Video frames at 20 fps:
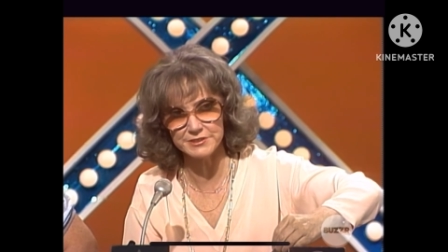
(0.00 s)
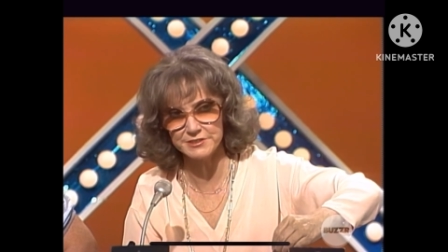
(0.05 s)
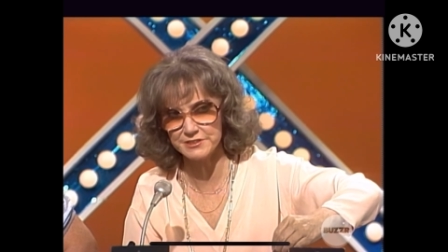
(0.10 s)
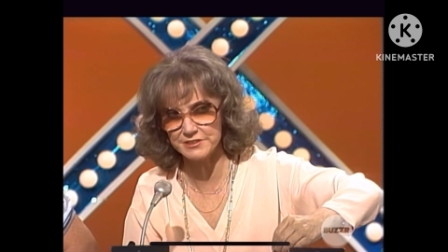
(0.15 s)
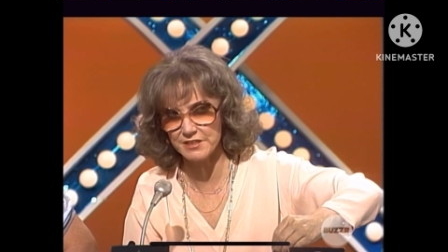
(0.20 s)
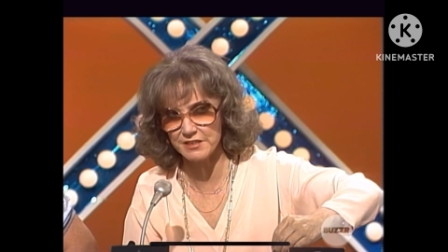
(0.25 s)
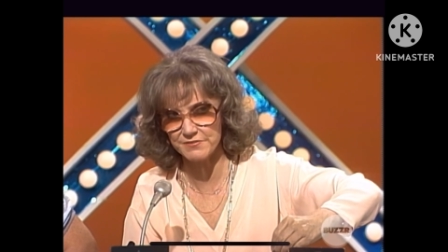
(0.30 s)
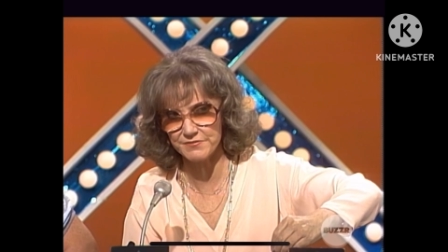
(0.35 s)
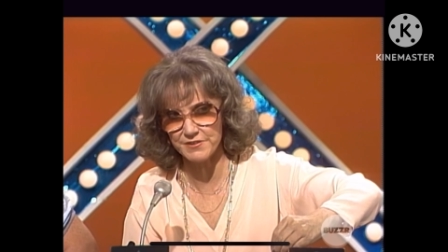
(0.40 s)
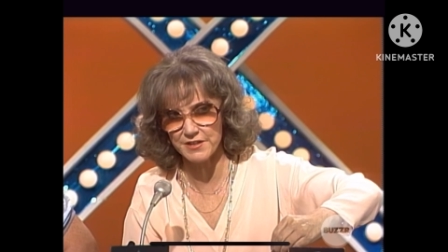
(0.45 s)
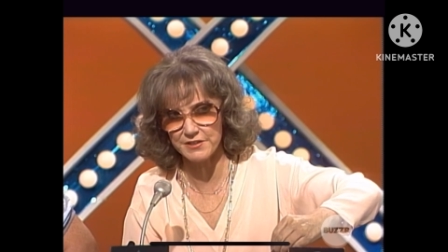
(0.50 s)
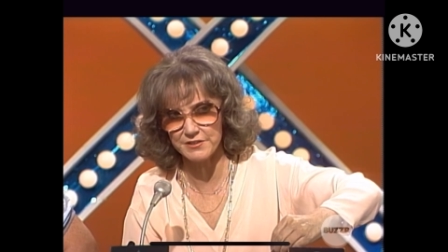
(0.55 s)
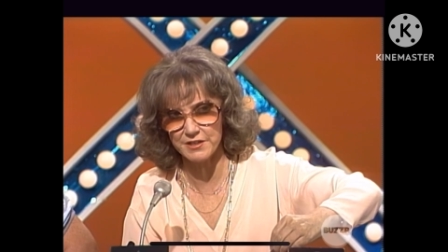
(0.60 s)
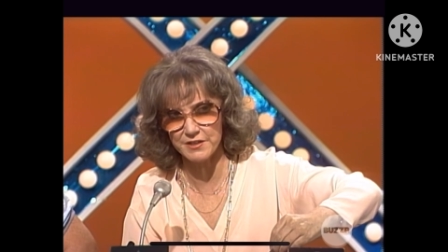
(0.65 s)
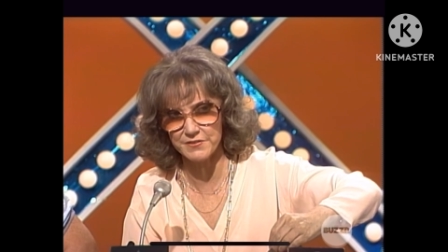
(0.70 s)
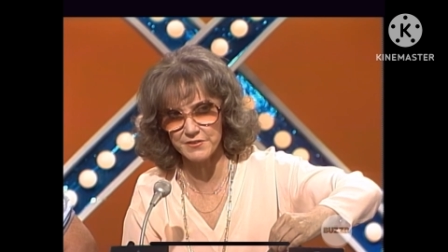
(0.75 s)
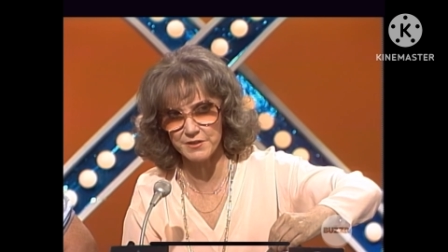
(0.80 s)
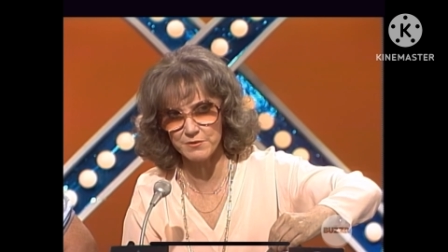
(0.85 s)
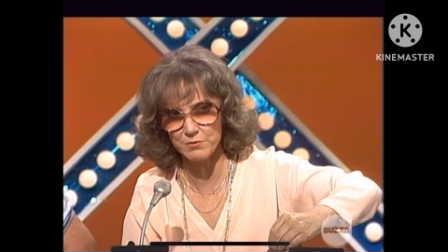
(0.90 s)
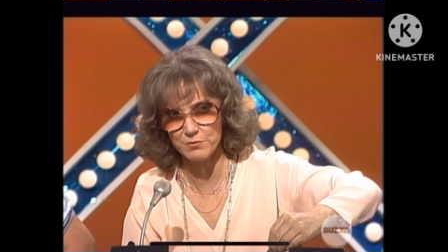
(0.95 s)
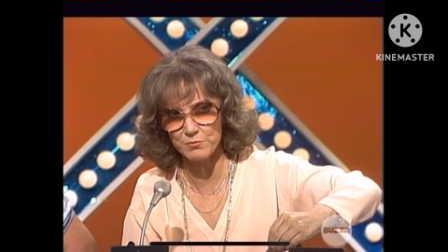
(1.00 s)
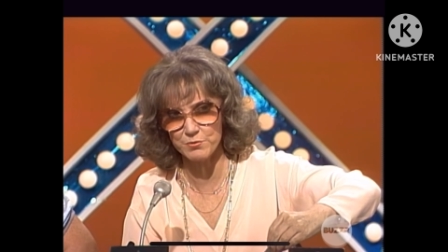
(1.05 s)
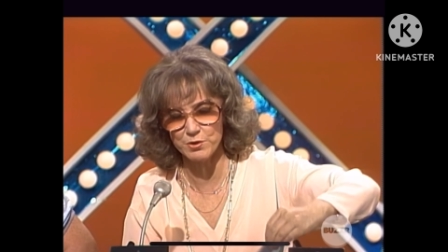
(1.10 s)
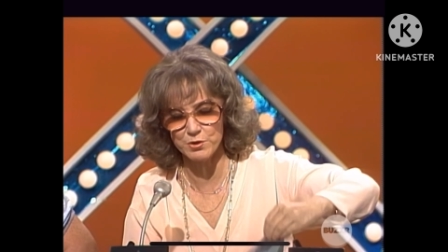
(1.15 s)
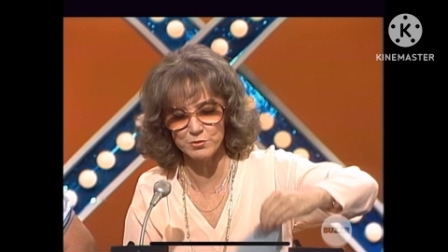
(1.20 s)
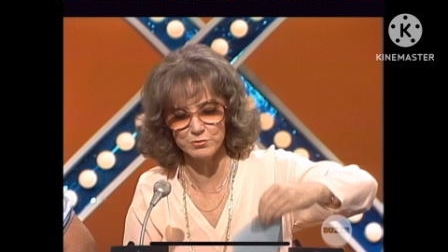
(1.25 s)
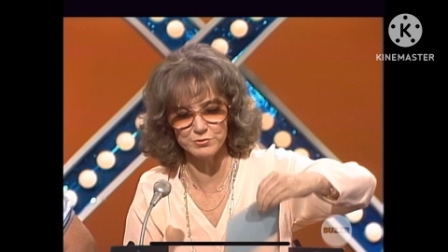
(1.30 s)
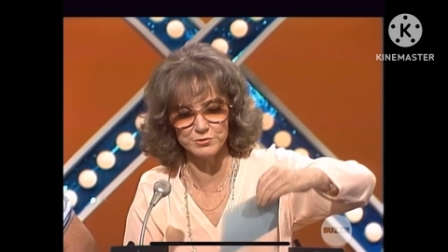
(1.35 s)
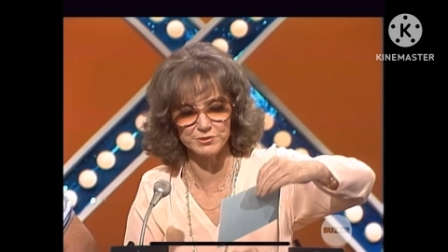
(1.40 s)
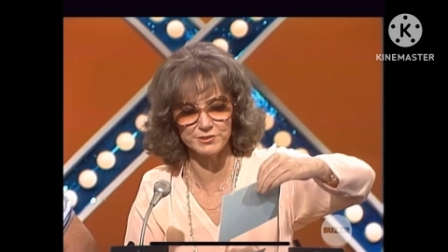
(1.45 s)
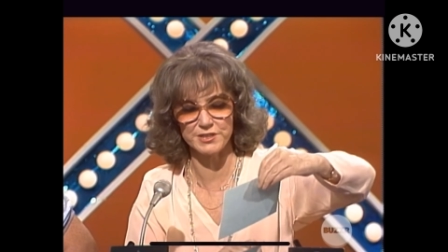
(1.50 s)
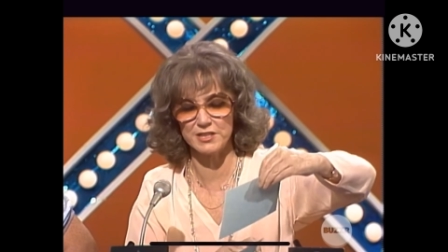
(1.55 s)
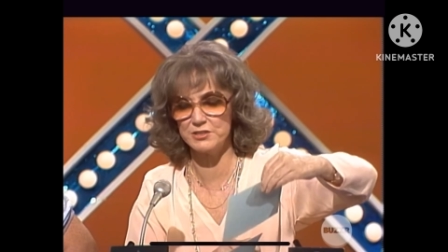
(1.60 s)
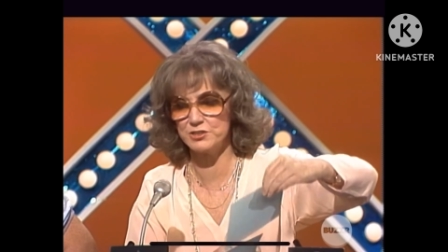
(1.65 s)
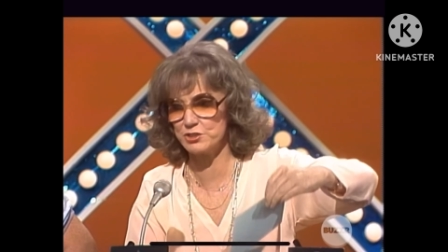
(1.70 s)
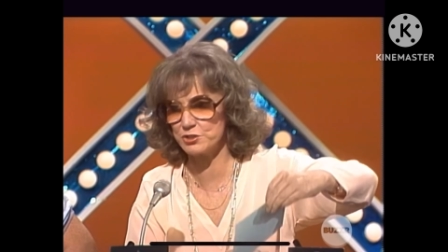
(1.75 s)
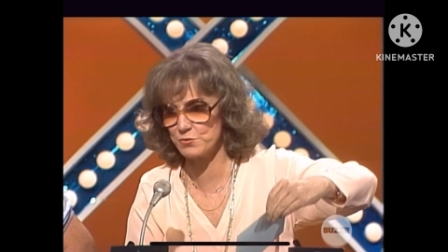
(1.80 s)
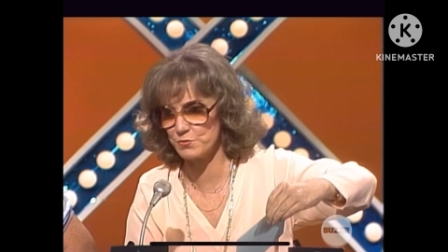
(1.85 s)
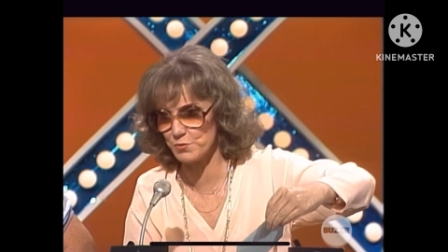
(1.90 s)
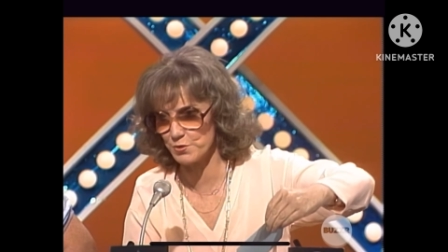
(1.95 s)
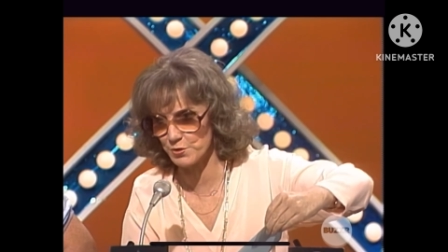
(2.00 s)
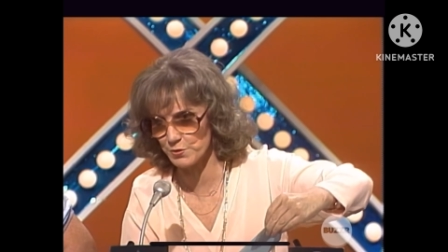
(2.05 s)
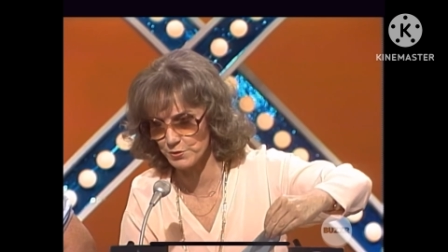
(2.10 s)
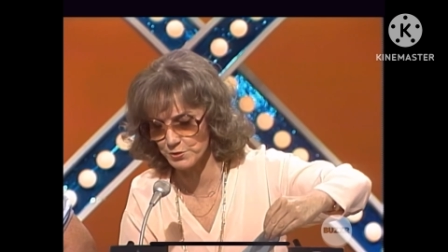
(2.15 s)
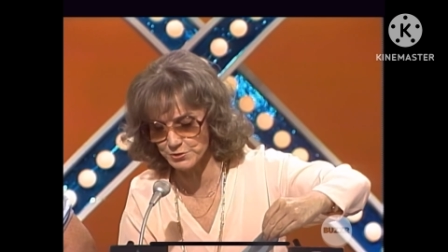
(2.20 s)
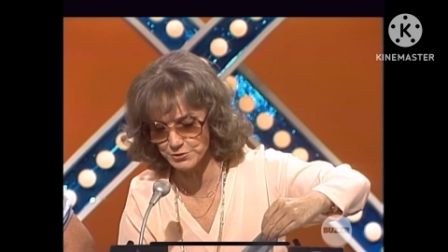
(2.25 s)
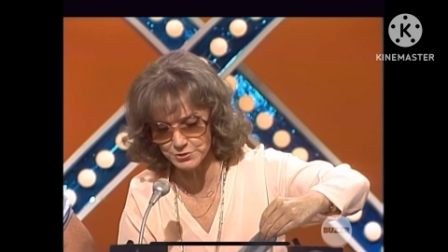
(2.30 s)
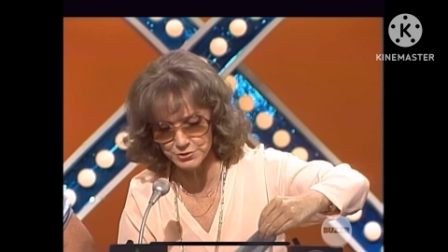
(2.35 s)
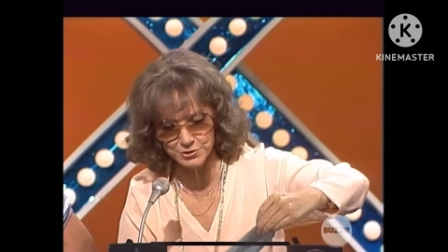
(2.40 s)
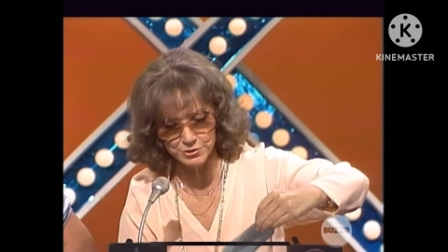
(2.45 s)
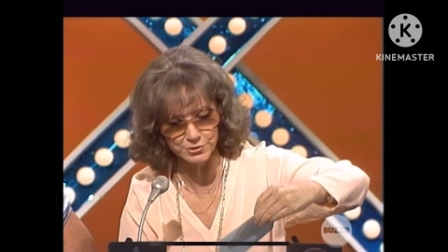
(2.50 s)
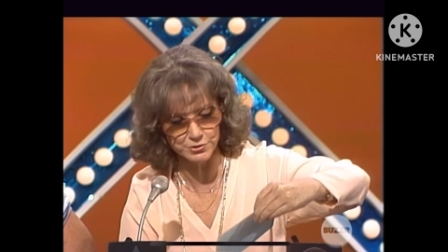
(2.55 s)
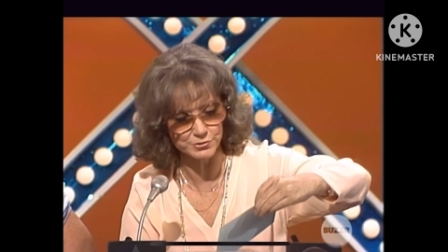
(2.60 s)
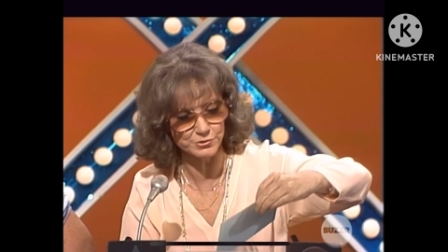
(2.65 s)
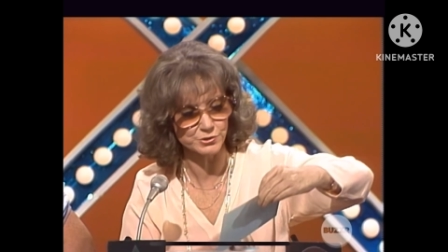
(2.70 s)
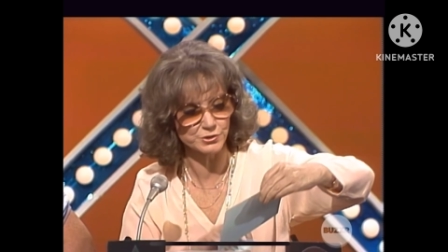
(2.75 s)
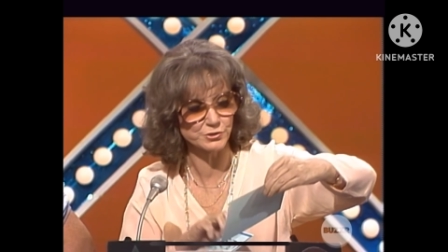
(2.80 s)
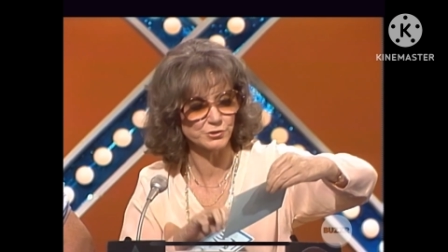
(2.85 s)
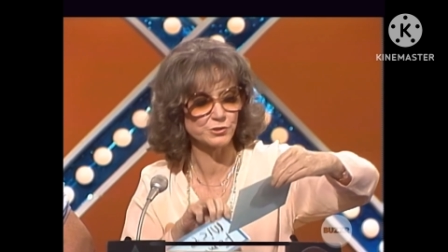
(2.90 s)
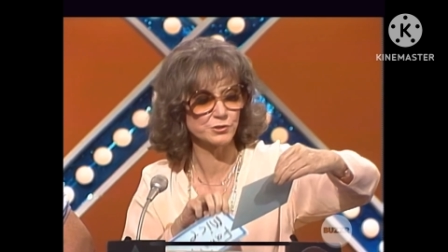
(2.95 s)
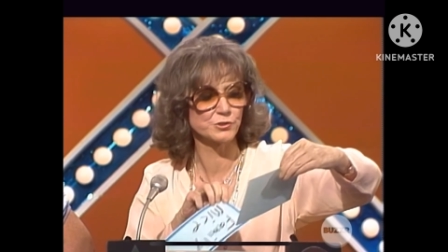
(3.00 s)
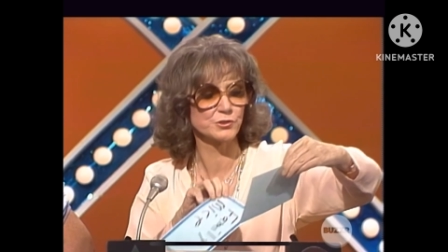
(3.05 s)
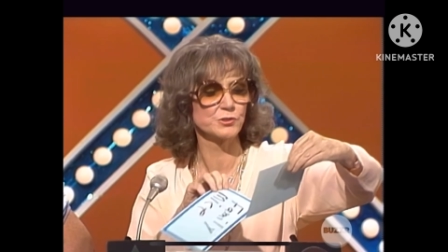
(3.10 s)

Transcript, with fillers: since I found out they were rodents, and squirrels too. Yeah.